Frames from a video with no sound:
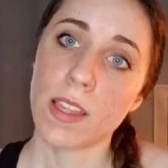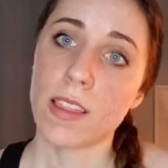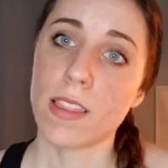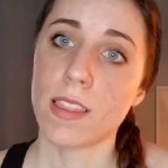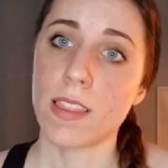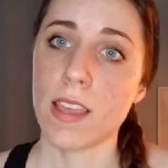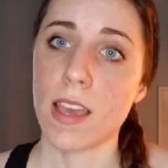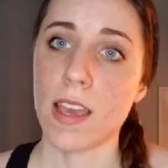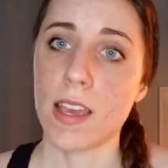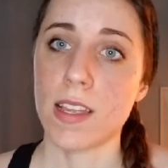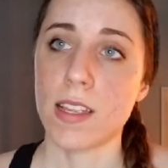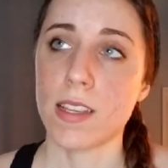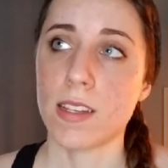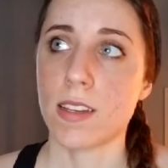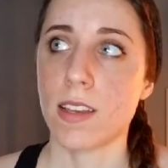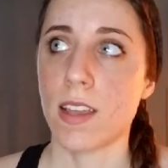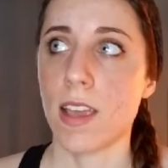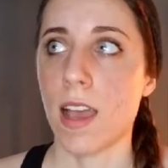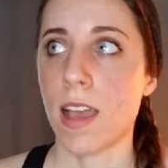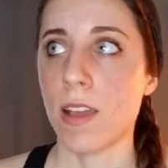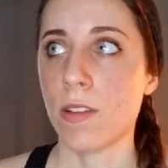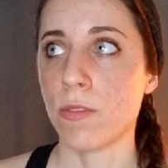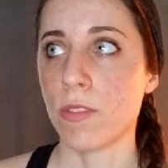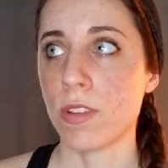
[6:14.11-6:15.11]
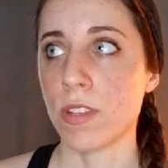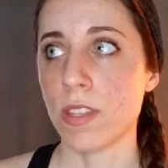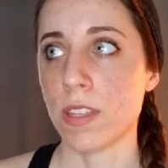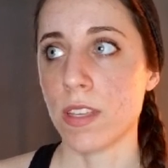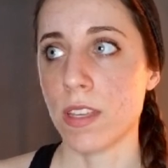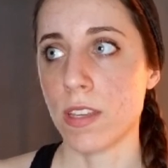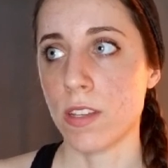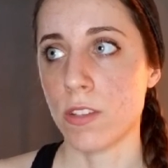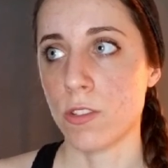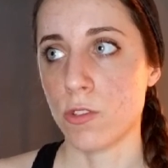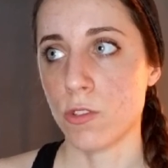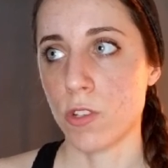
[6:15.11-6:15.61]
That I really
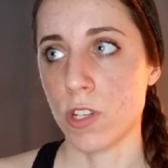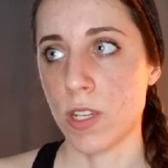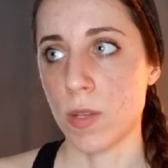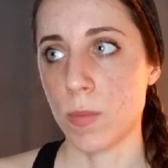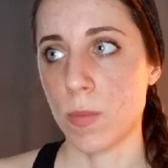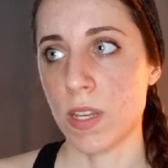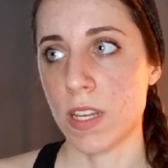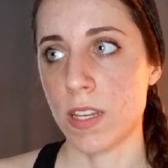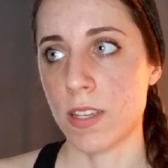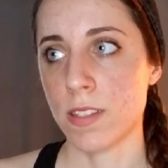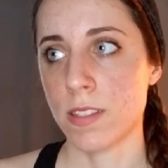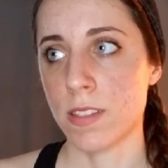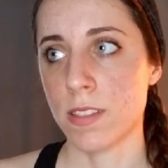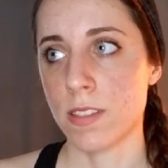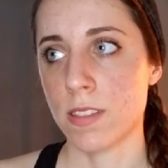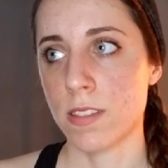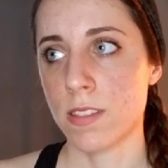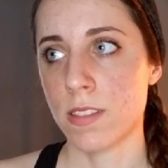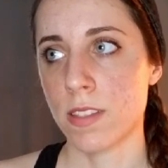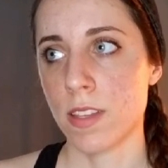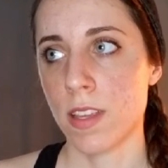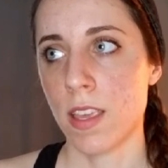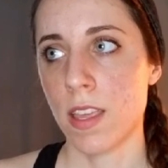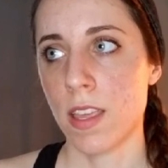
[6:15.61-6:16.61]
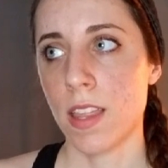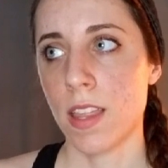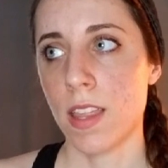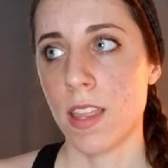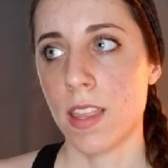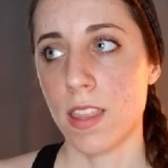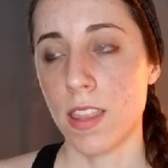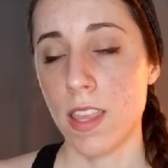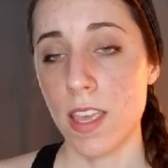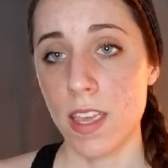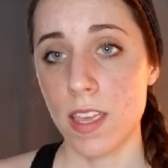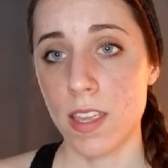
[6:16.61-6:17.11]
enjoy, because
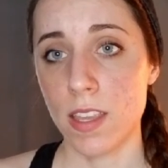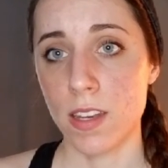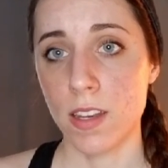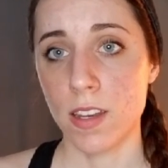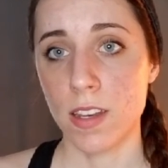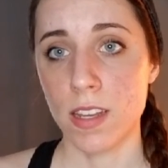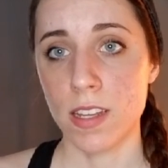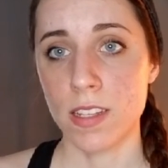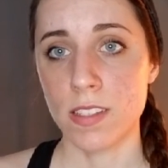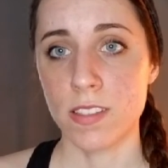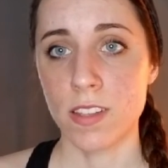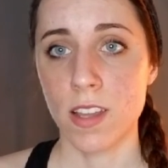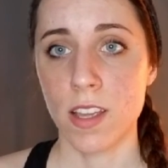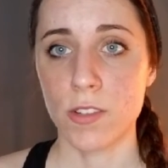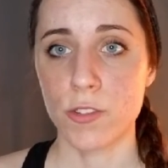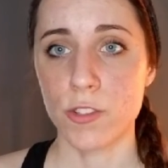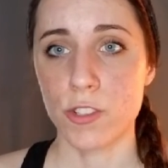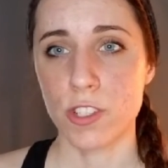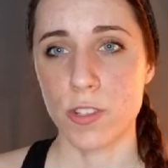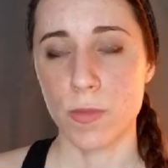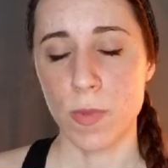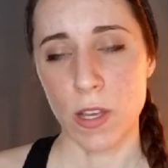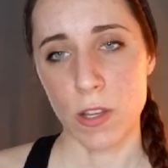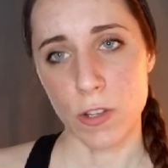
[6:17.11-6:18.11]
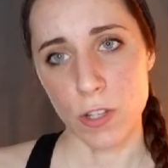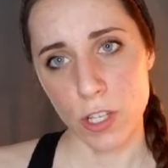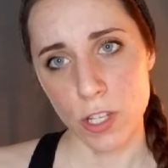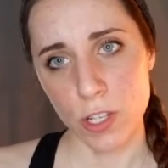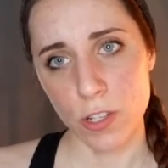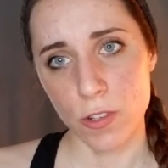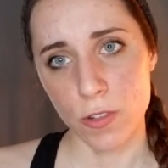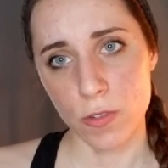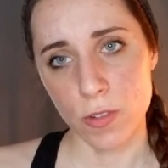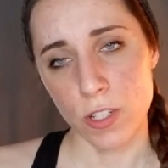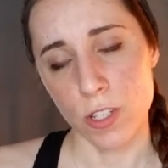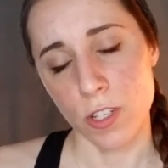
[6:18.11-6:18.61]
then it's not just about
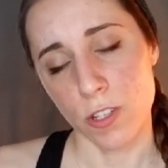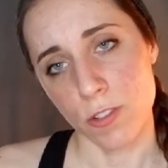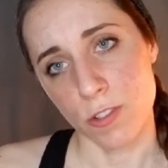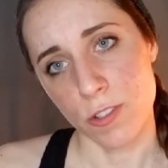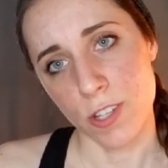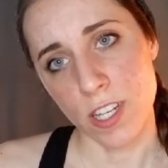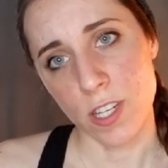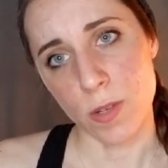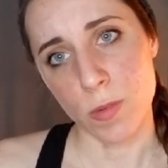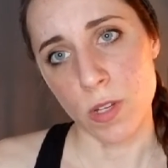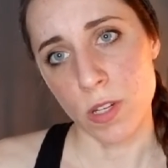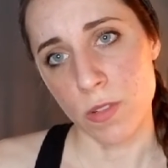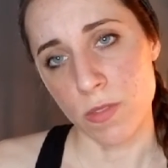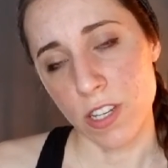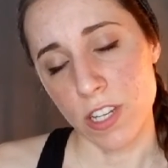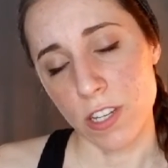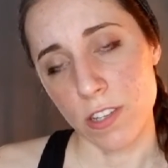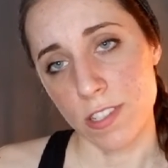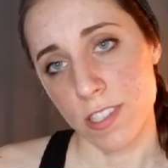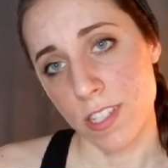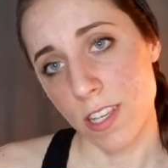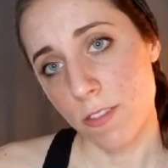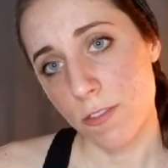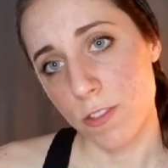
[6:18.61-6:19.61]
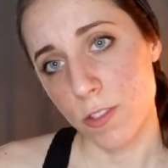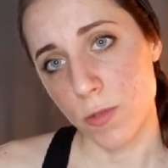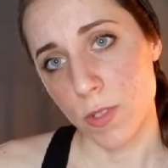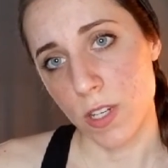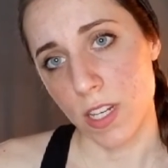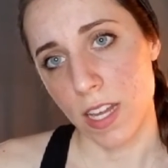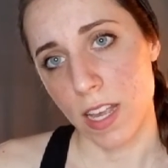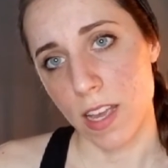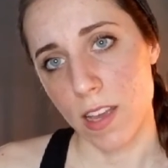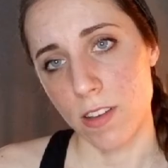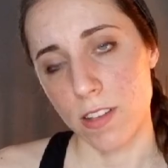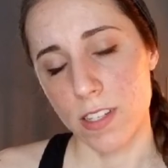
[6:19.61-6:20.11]
you and you trying to motivate yourself to work
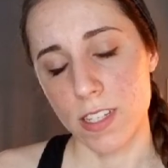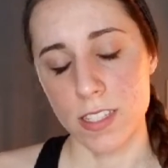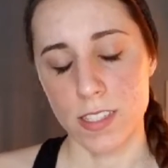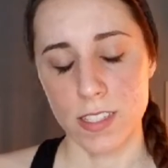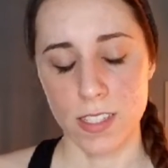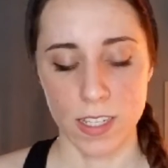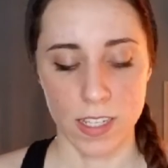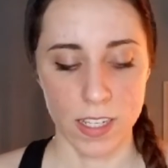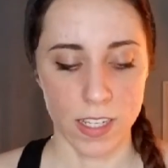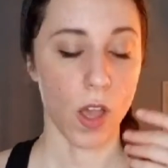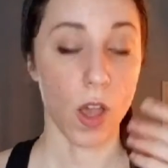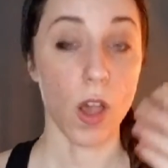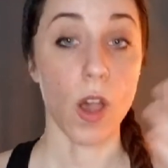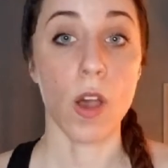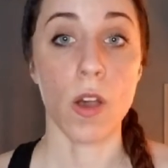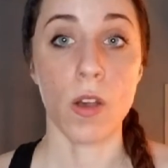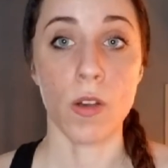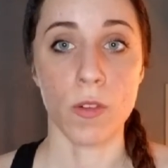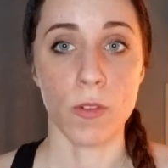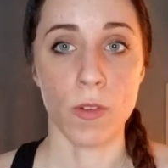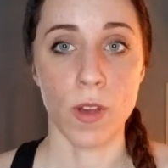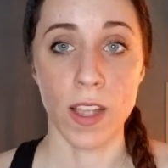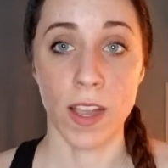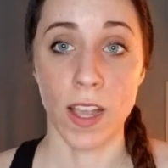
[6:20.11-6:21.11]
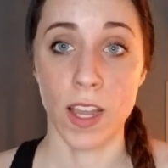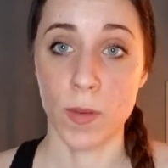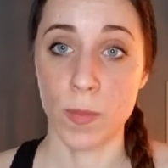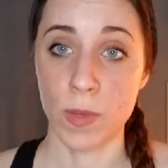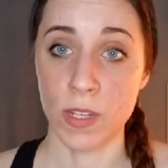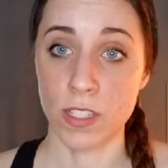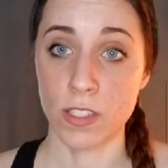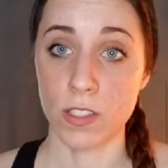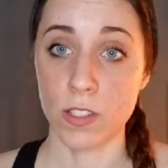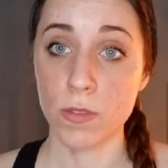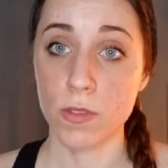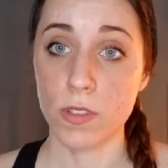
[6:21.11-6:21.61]
out. It's that, oh, I got to pick
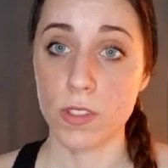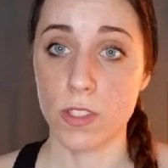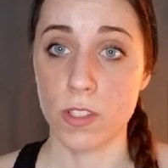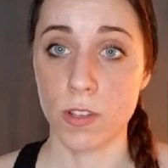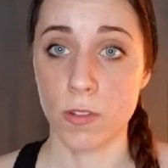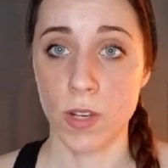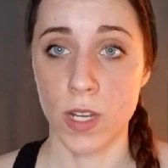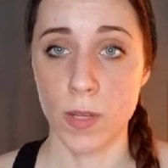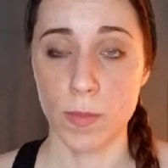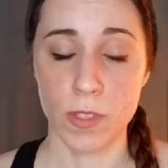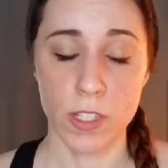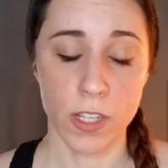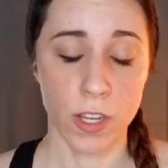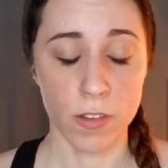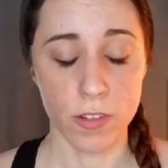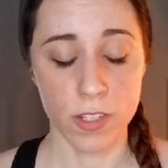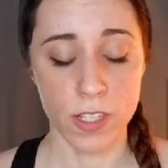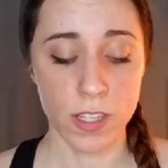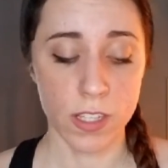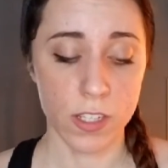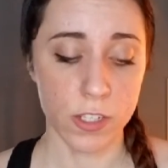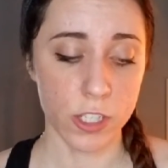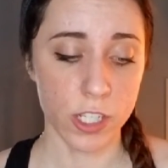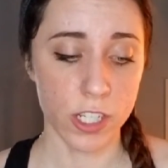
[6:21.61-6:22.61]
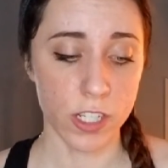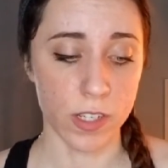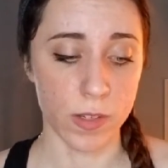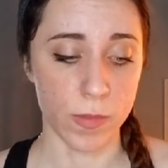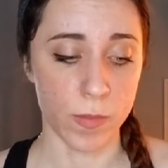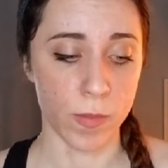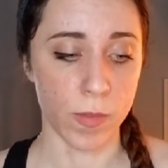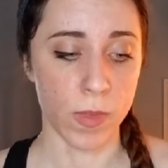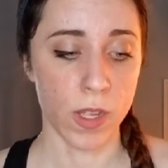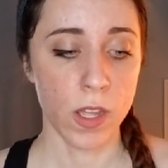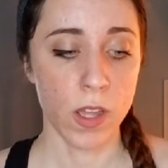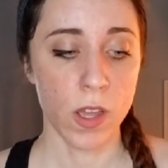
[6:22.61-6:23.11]
so and so up to go to the
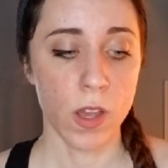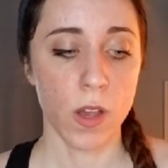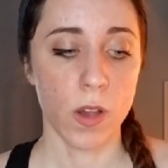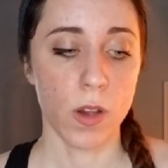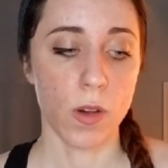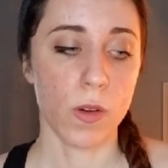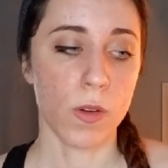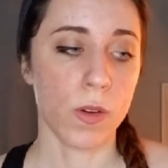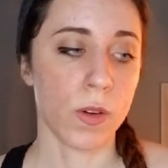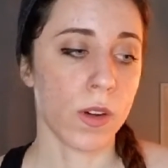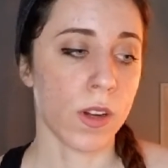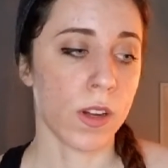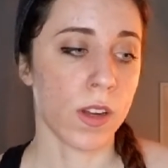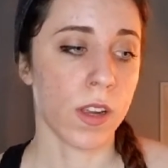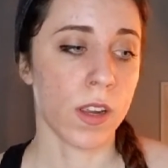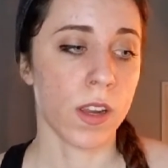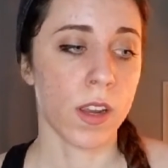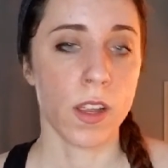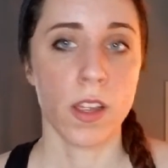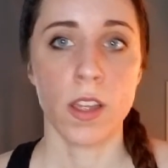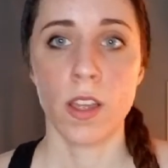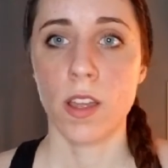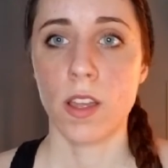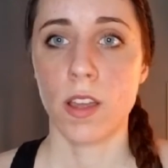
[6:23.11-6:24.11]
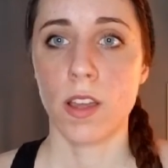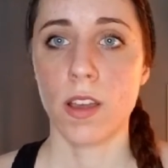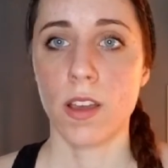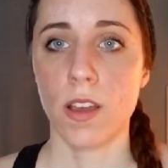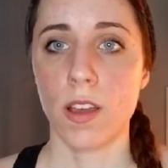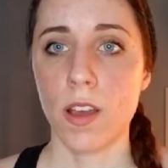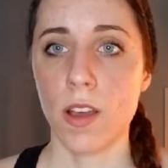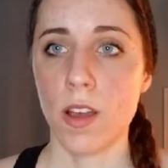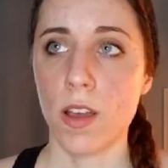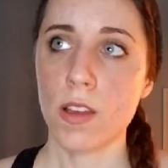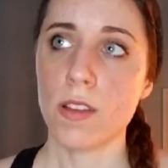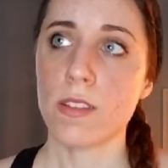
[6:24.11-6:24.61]
gym, or
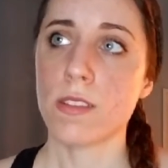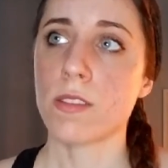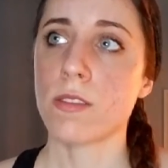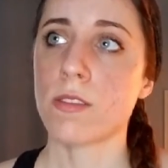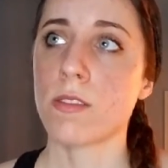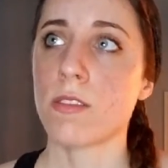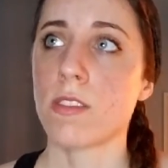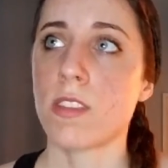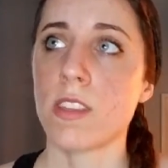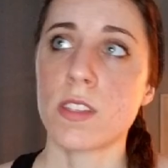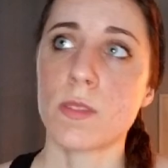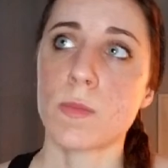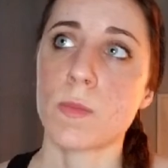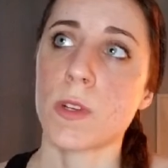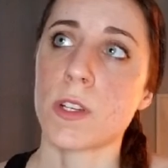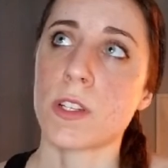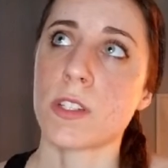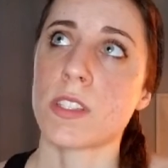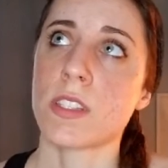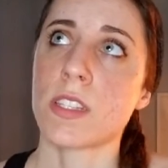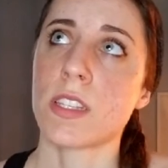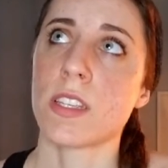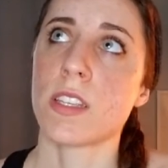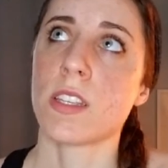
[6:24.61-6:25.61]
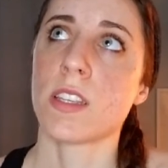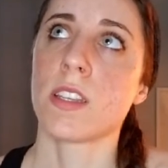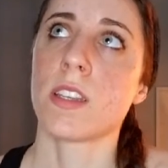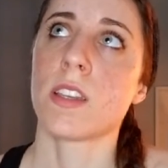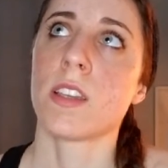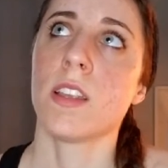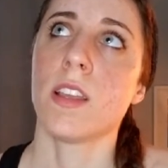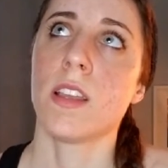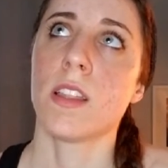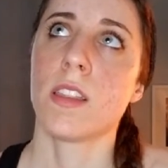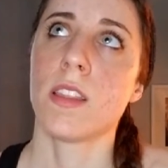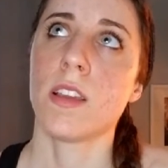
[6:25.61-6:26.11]
oh, this person,
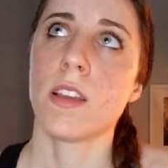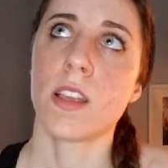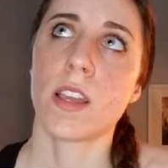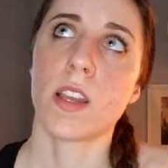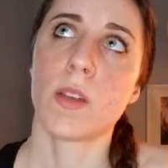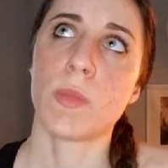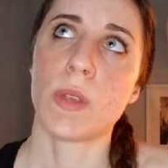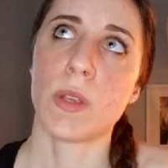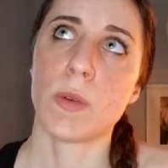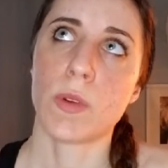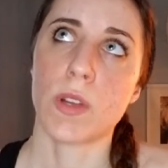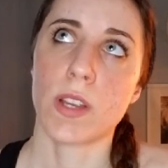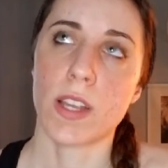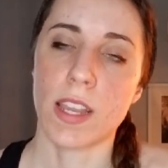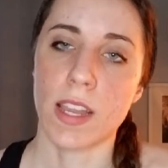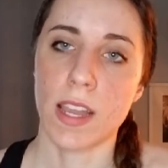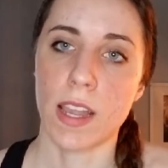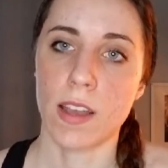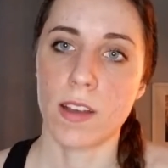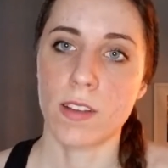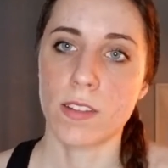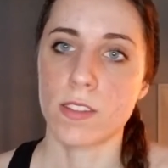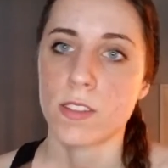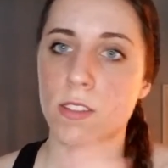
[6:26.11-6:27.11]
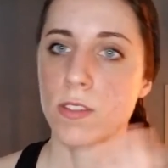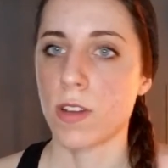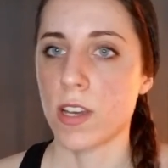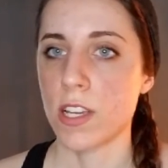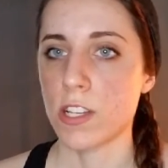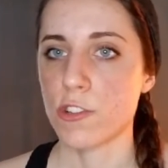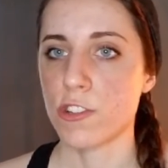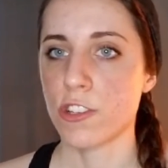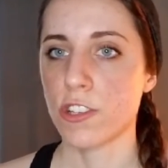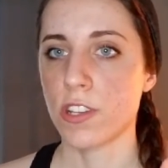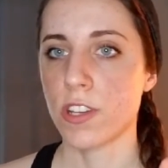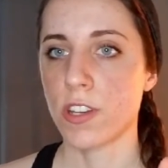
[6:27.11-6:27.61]
they're going to be working out, so I
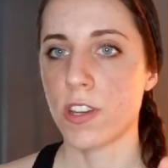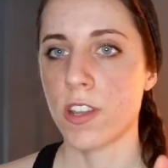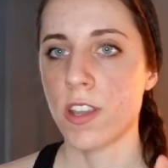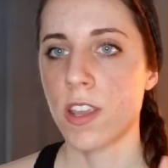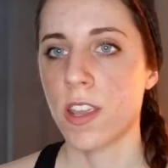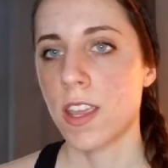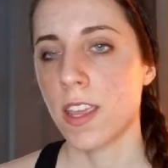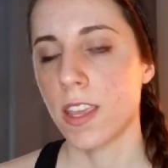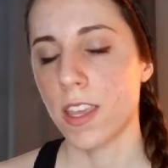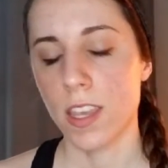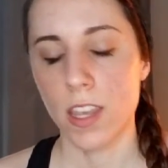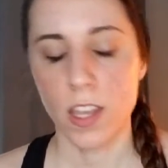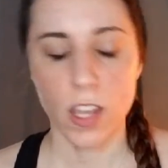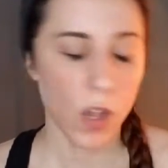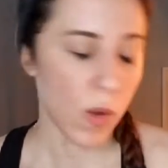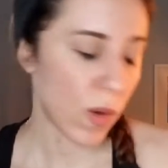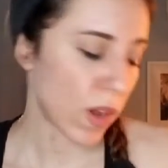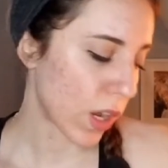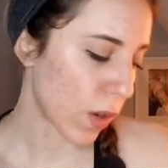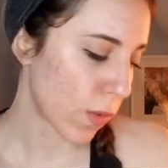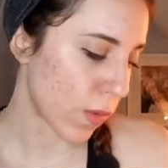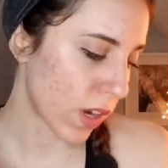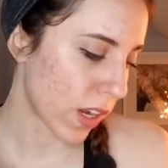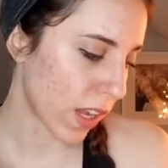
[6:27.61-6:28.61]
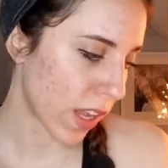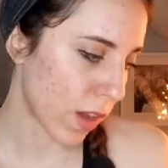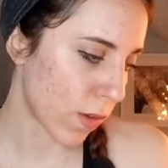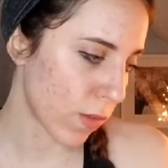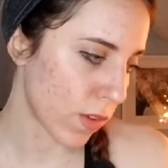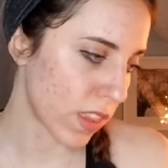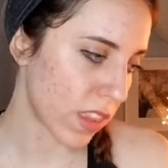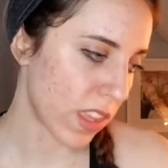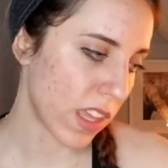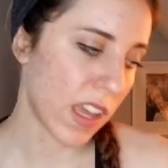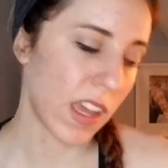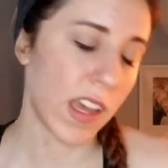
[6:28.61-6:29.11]
should get going and work out with
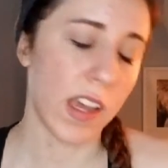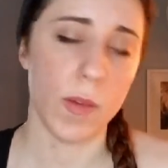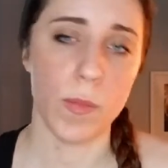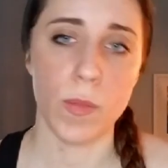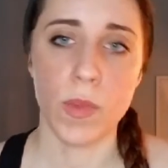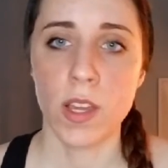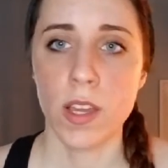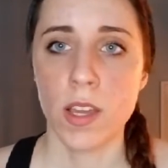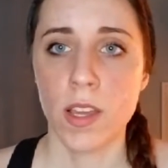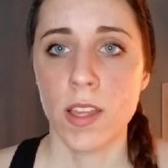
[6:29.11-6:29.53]
them.